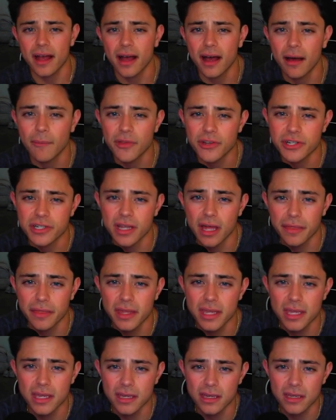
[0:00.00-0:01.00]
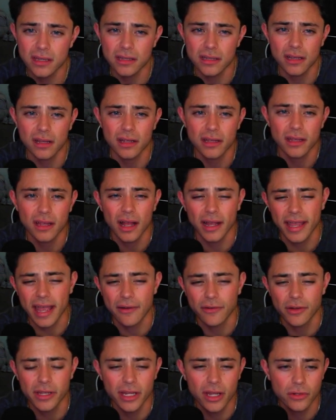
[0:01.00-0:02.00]
Um, there's nothing, I
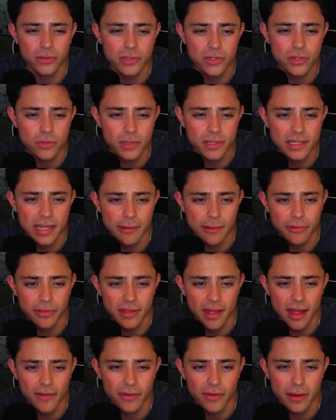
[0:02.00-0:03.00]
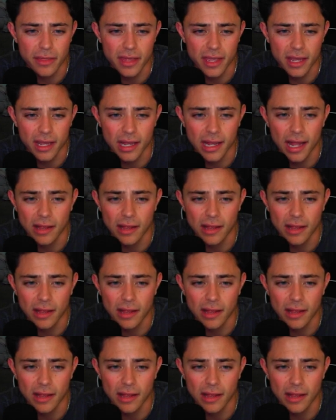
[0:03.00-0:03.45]
can't really go too in depth with everything.